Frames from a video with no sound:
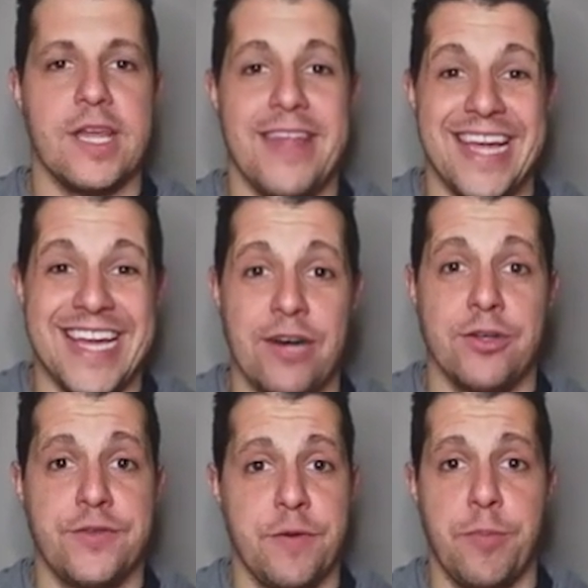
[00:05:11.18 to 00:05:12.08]
That
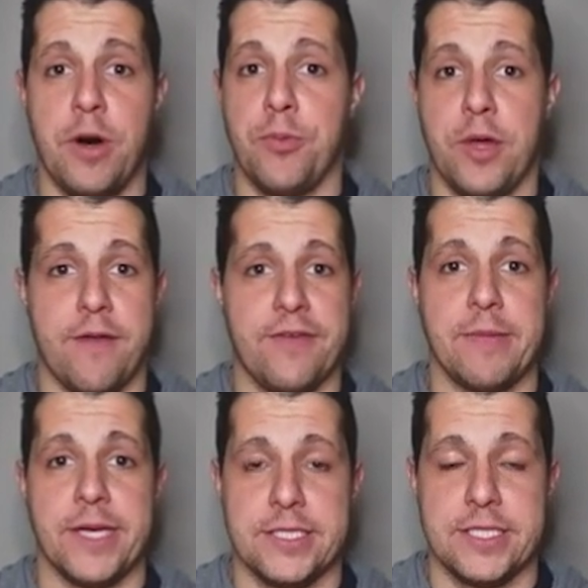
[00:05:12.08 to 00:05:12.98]
college football playoff game
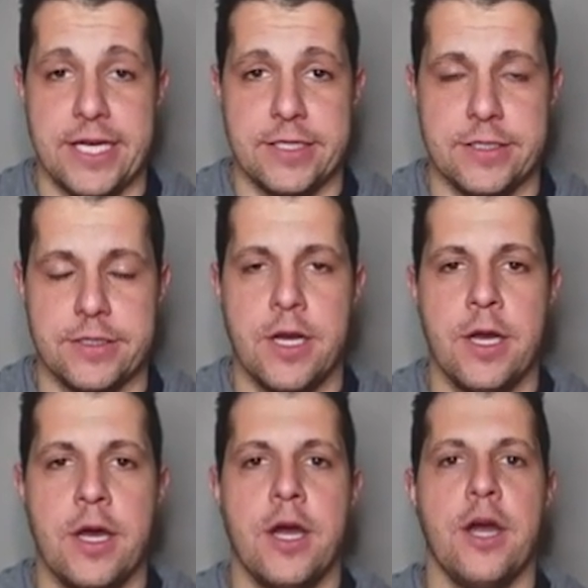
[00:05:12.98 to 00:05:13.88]
against Texas.
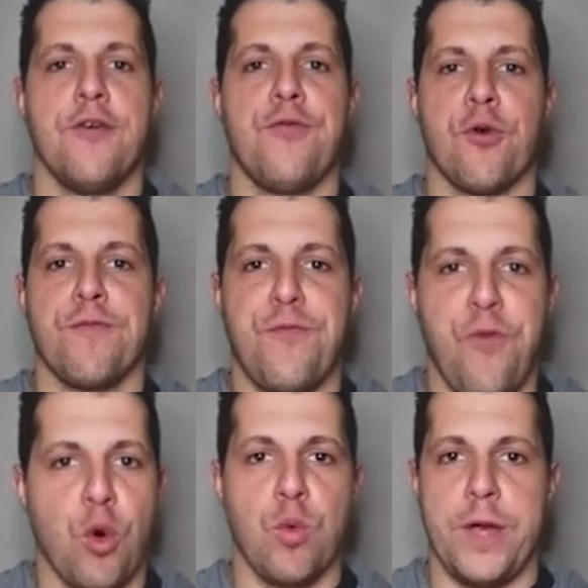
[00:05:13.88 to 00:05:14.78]
For
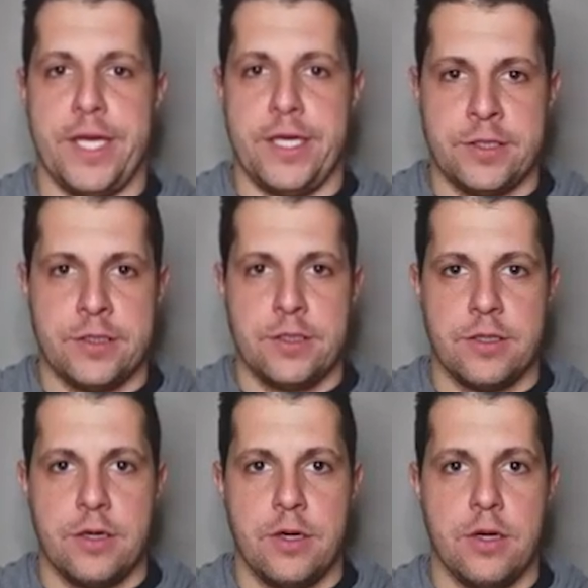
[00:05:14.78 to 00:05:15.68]
4 weeks,
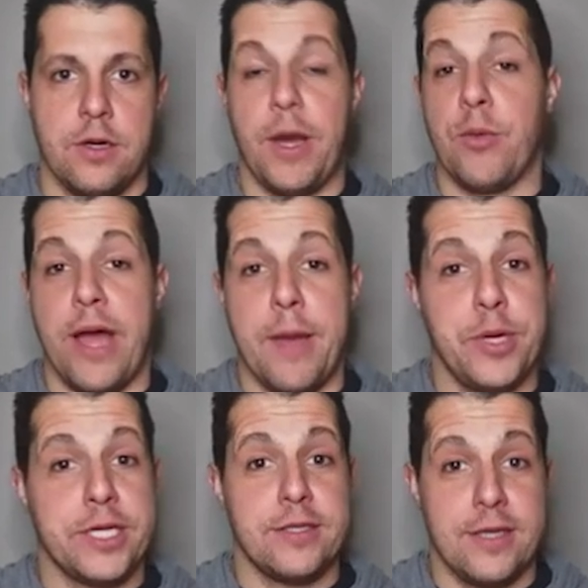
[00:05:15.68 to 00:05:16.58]
by the way, I
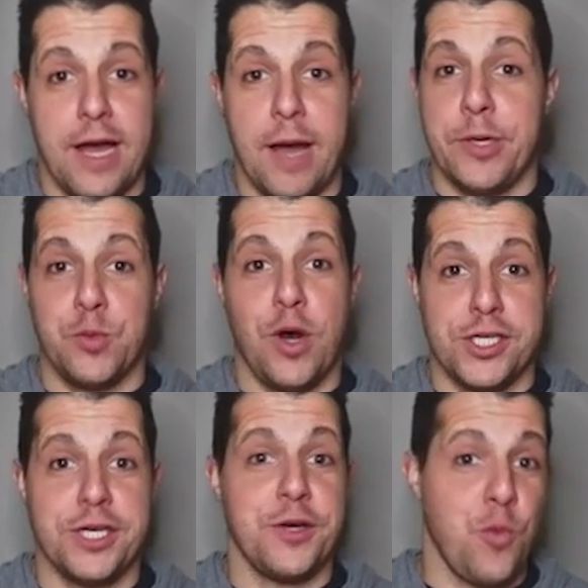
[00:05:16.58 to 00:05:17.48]
picked
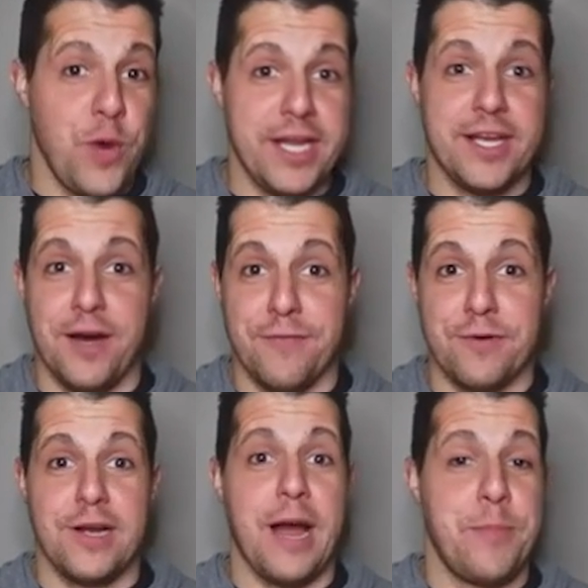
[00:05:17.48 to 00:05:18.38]
Washington to win and
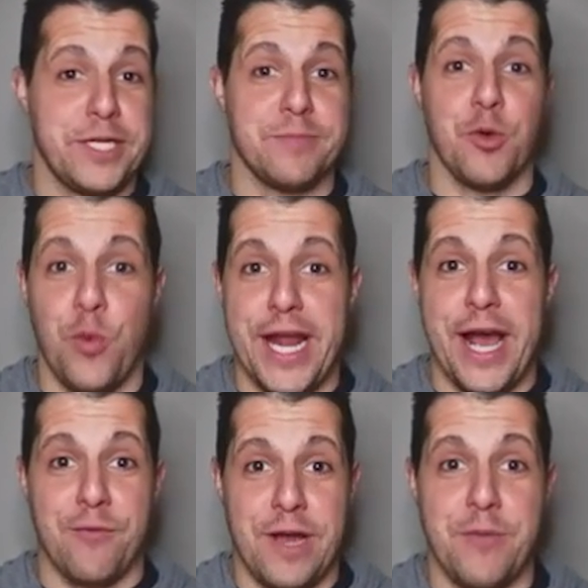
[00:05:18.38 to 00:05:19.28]
cover. I picked them to win
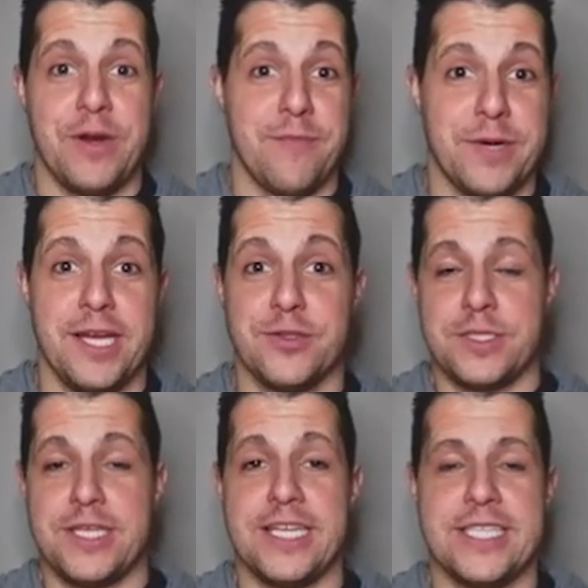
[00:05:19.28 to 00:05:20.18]
outright when everybody else
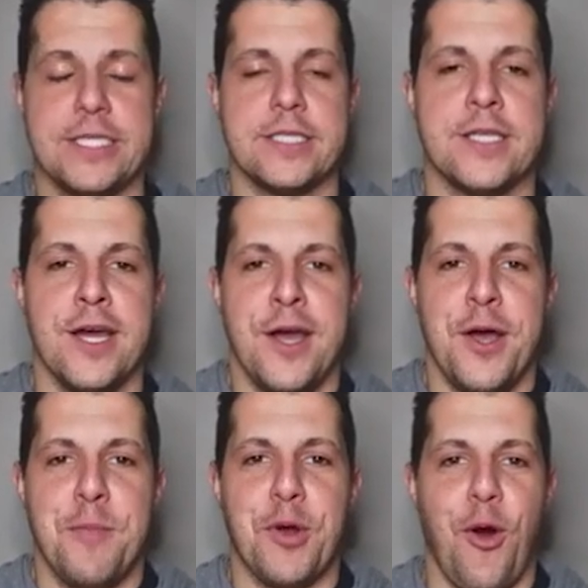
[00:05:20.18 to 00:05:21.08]
was taking Texas.
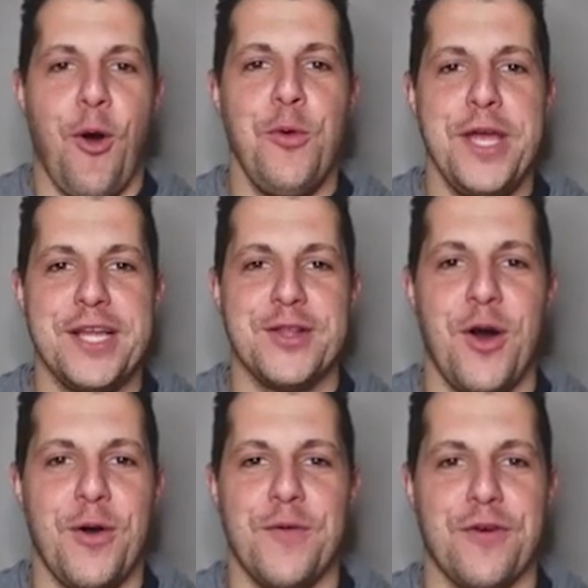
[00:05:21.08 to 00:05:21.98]
But all week,
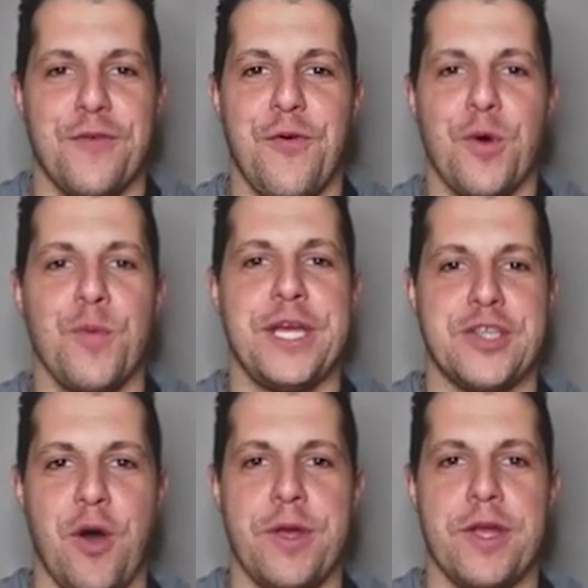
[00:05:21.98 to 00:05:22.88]
for 4 weeks,
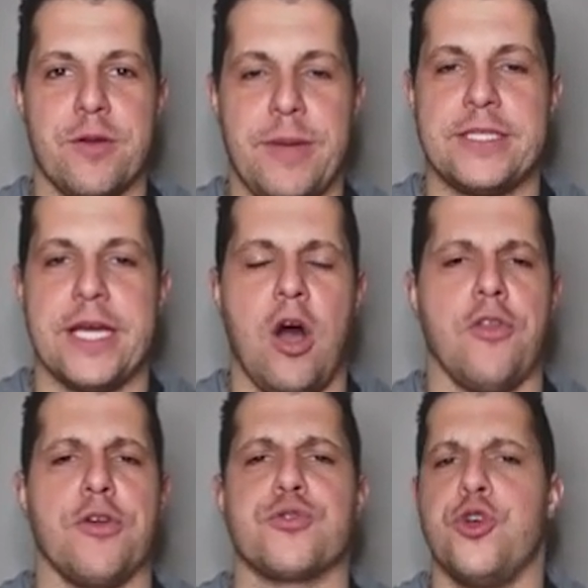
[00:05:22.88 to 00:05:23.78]
all we heard about Texas, oh,
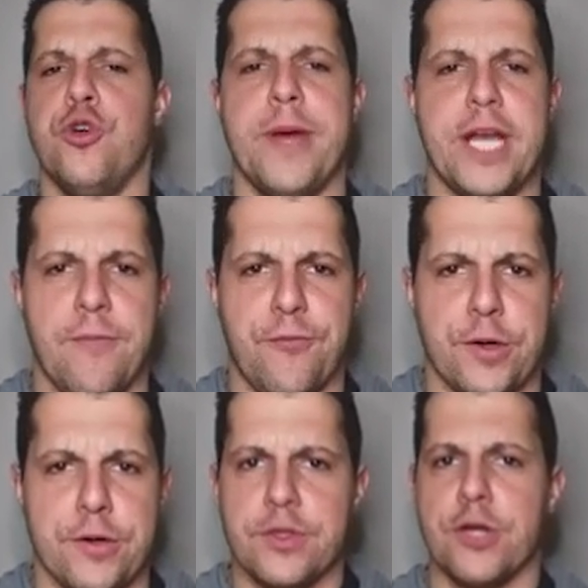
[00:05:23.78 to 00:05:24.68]
they're too big up
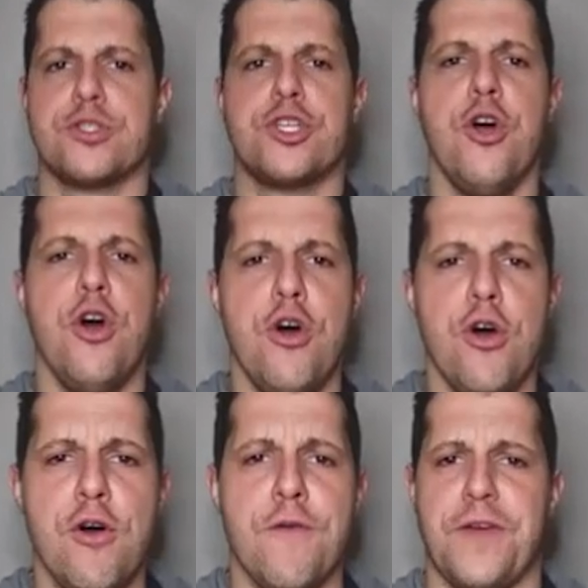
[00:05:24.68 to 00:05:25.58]
front. They're
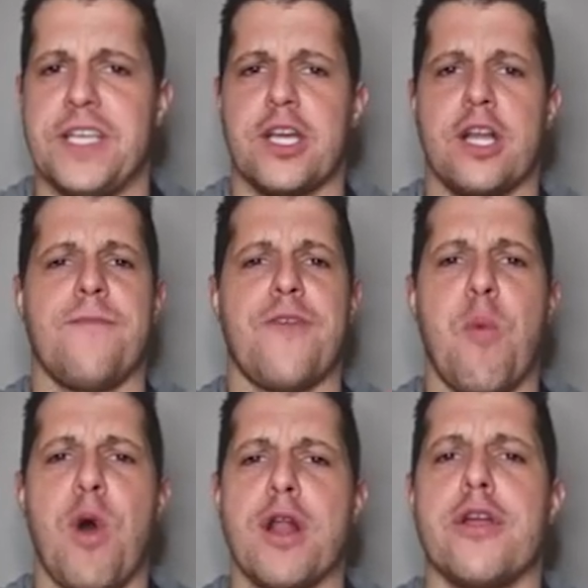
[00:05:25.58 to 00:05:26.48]
too physical up
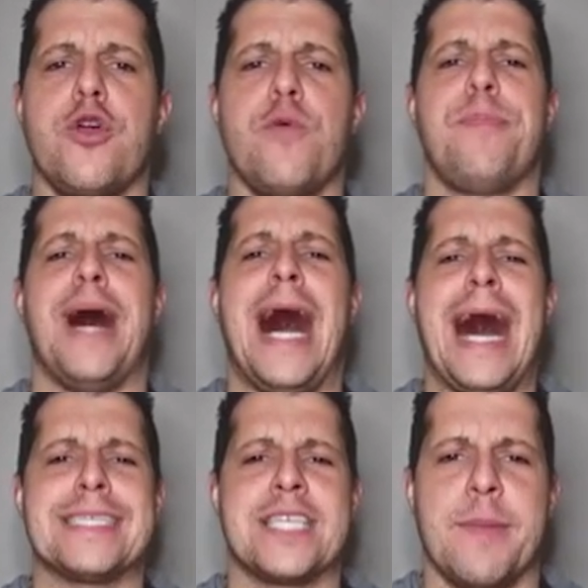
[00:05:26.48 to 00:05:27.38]
front. What are you
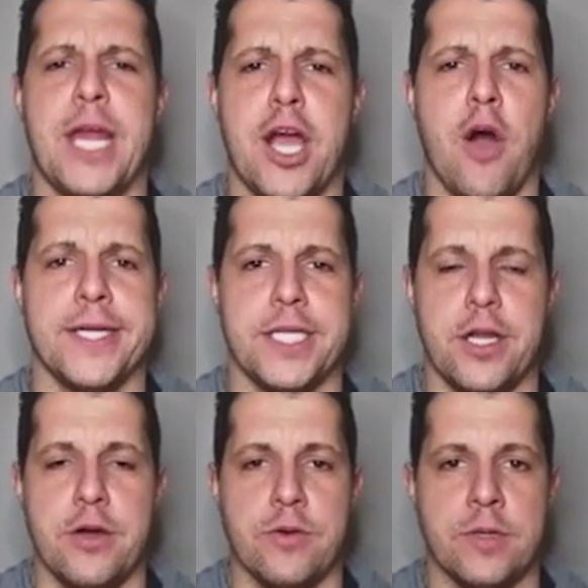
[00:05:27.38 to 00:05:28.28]
possibly going to
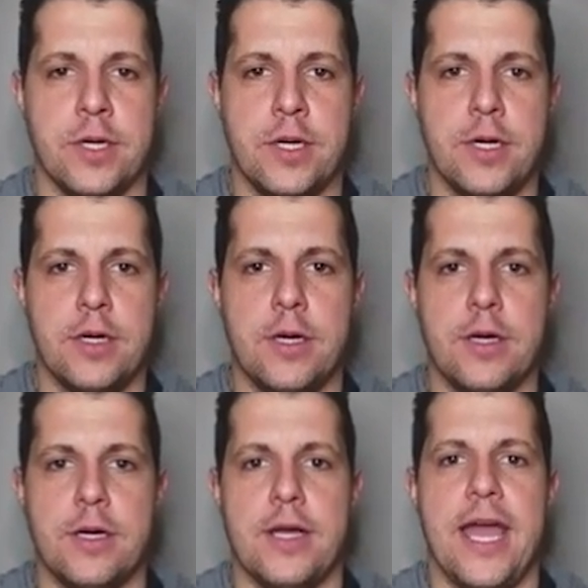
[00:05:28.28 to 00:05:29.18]
do?
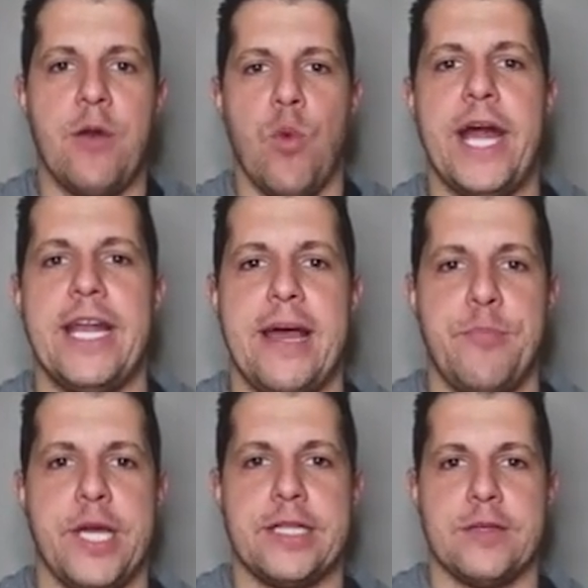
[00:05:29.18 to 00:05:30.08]
And why did I
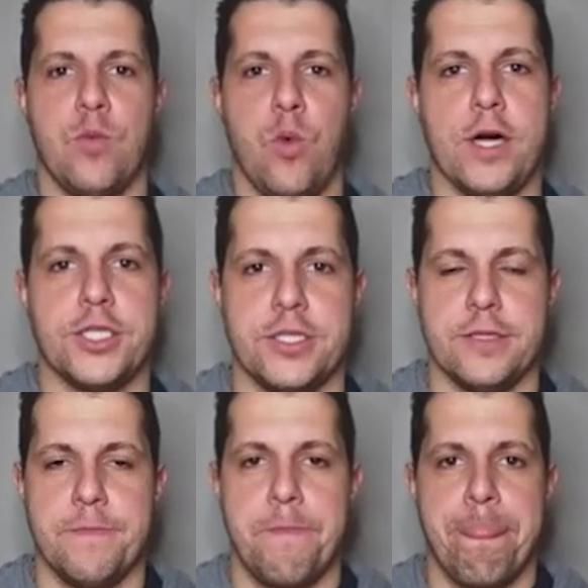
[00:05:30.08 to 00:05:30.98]
pick
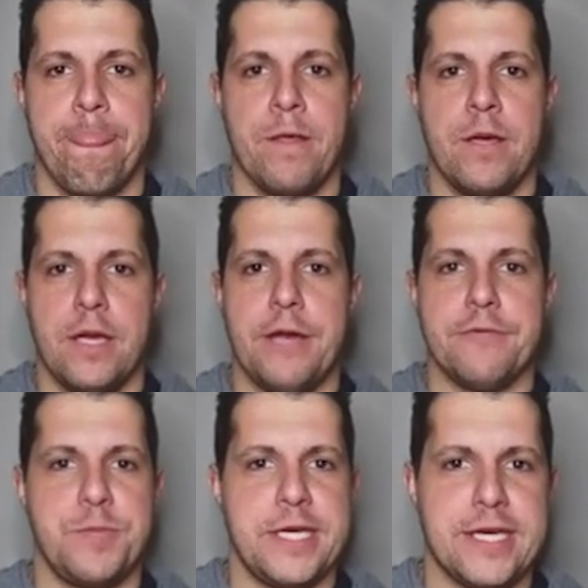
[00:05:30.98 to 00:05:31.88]
Washington? It
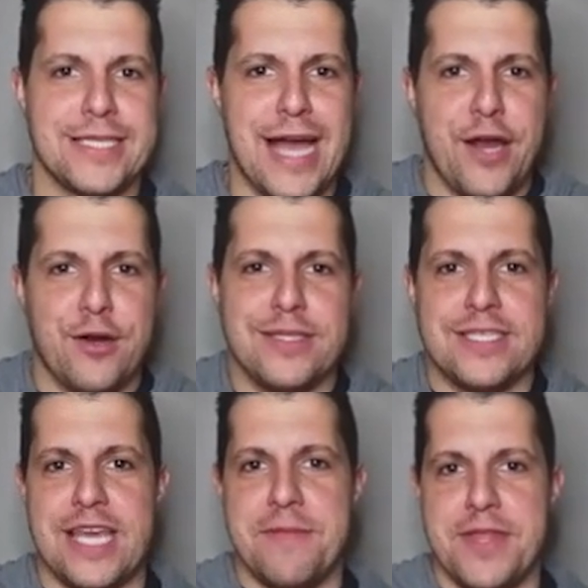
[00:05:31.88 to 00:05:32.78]
was because I heard the
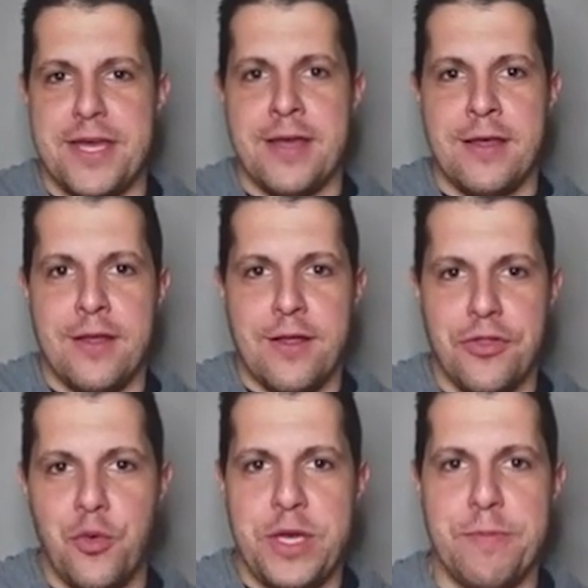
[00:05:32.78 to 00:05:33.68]
same thing
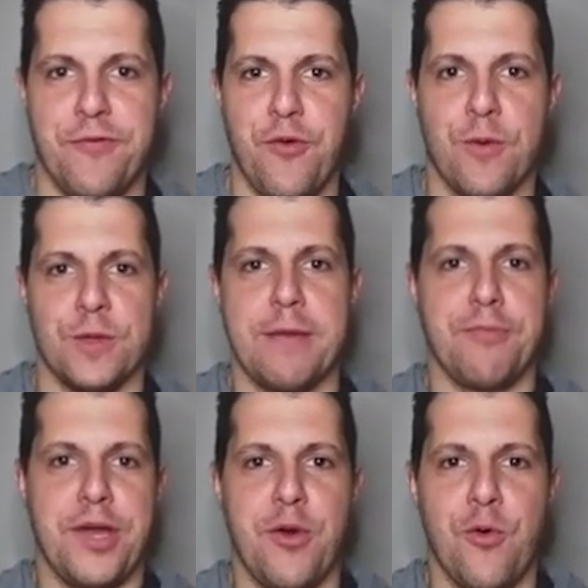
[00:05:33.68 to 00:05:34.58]
the week before when they
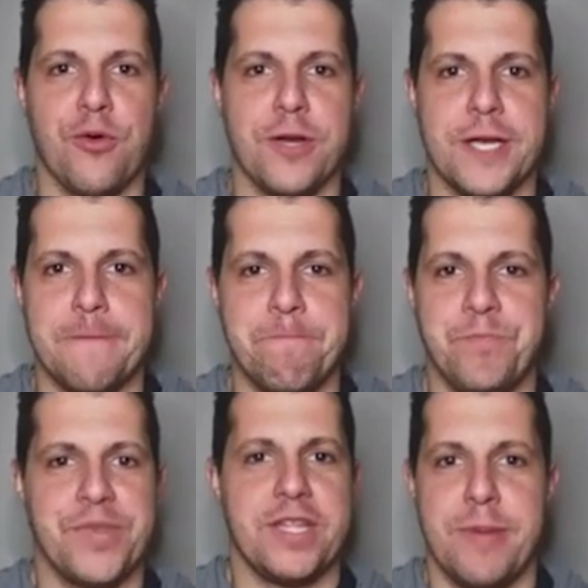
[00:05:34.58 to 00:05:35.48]
played Oregon
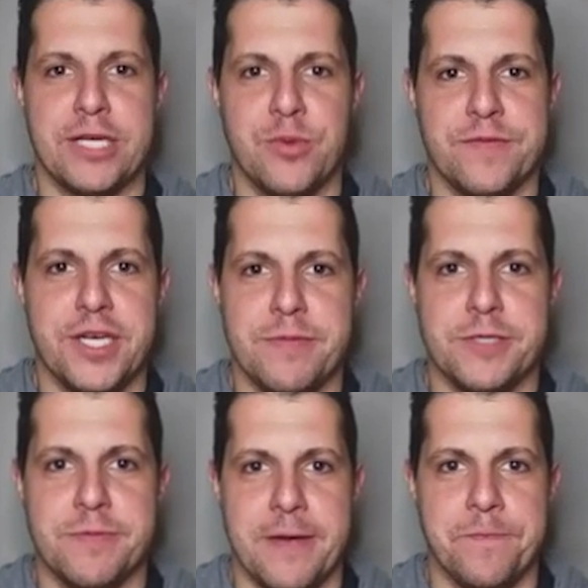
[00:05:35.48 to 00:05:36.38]
in the Pac-12
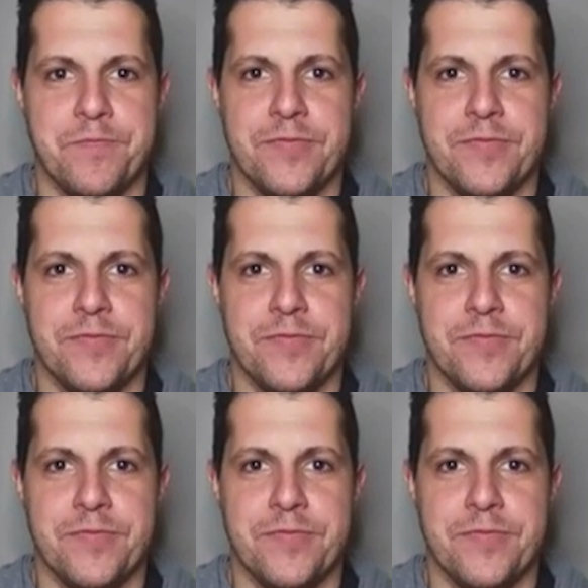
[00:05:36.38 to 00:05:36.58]
championship game.